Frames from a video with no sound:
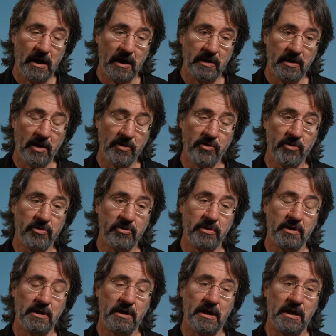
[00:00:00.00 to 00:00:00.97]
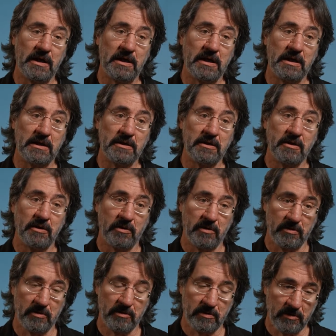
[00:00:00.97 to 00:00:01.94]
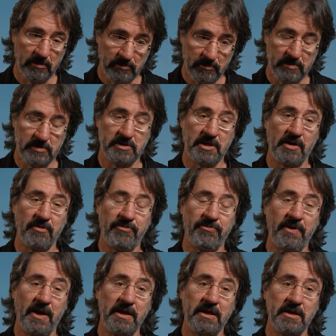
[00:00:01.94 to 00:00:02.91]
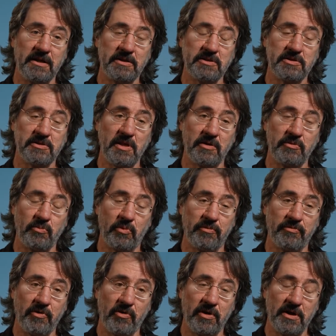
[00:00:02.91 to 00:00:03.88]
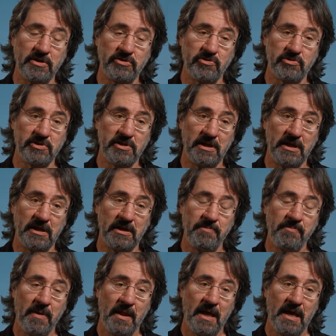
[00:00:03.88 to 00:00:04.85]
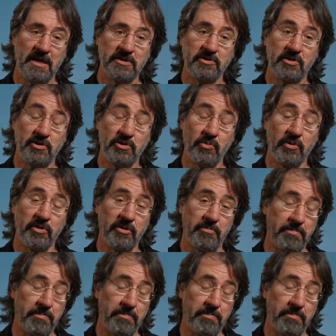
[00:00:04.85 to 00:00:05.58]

Another uh, set of findings that we're very interested in has to do with the